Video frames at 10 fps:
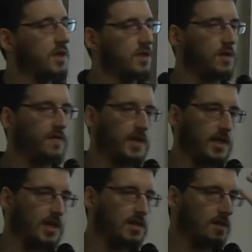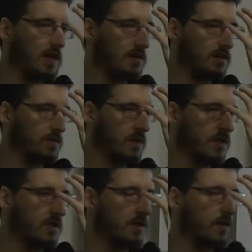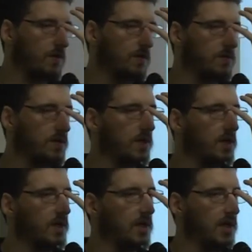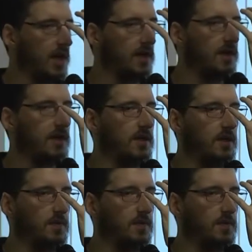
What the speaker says: so that the astronauts wearing the Oculus can